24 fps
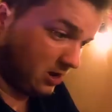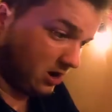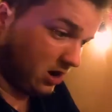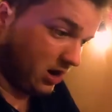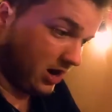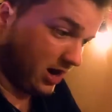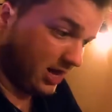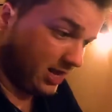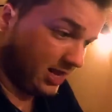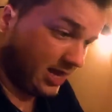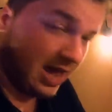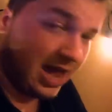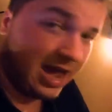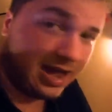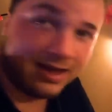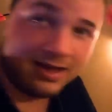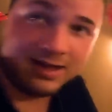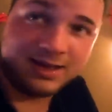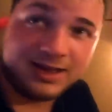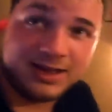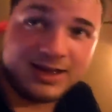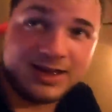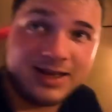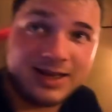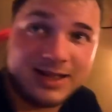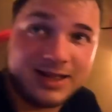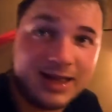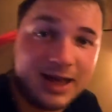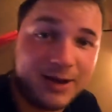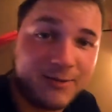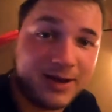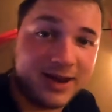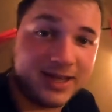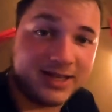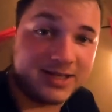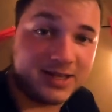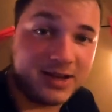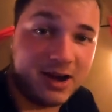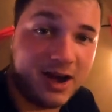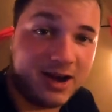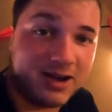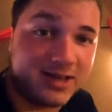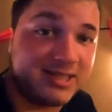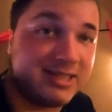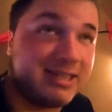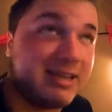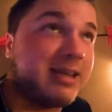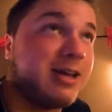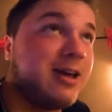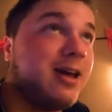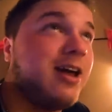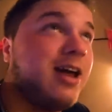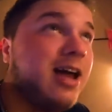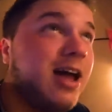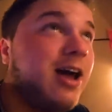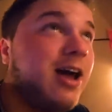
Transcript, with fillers: All right, yeah, that rain's toxic.